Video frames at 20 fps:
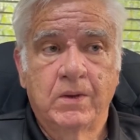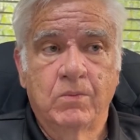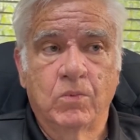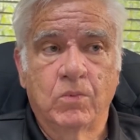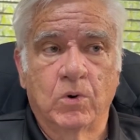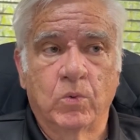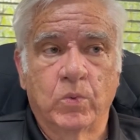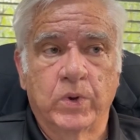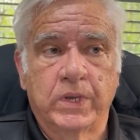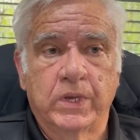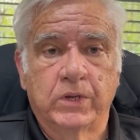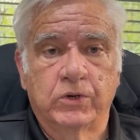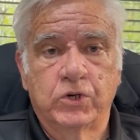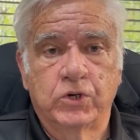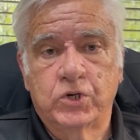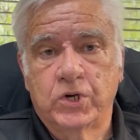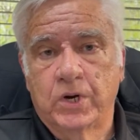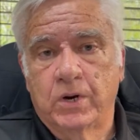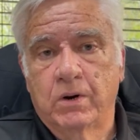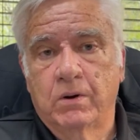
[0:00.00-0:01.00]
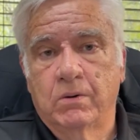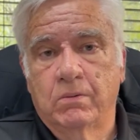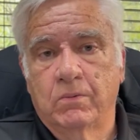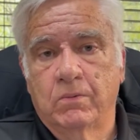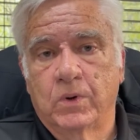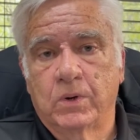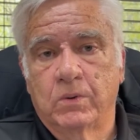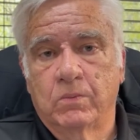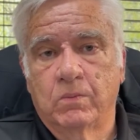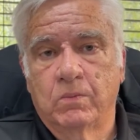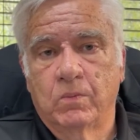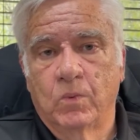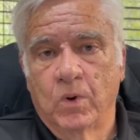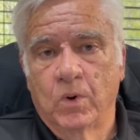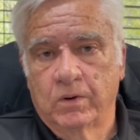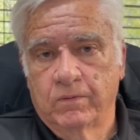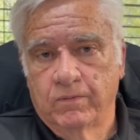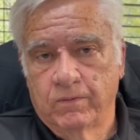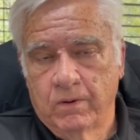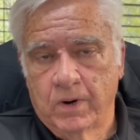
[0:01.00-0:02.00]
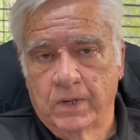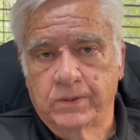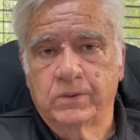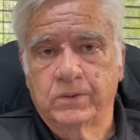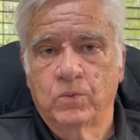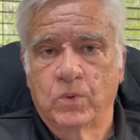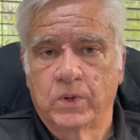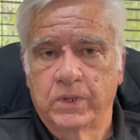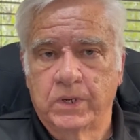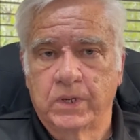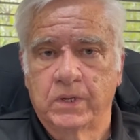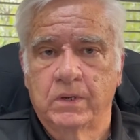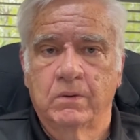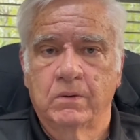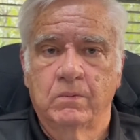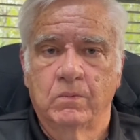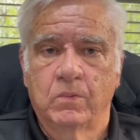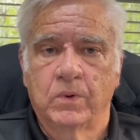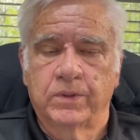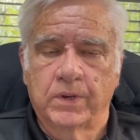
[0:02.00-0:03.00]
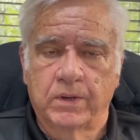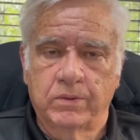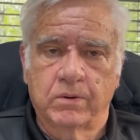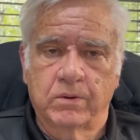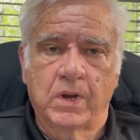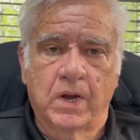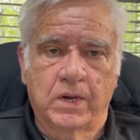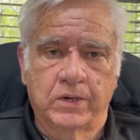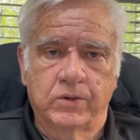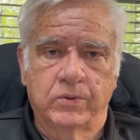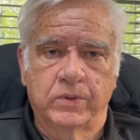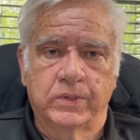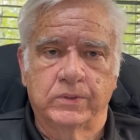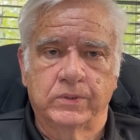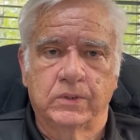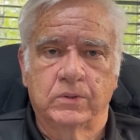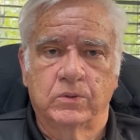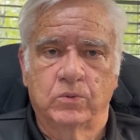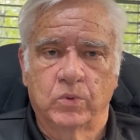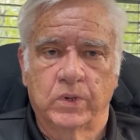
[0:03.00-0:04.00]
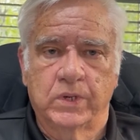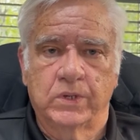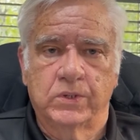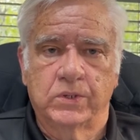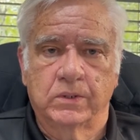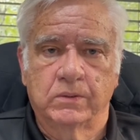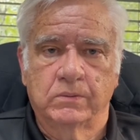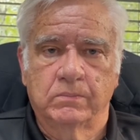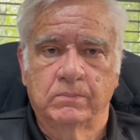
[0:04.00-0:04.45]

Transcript: where we can share what worked for us and what didn't with other countries in the region.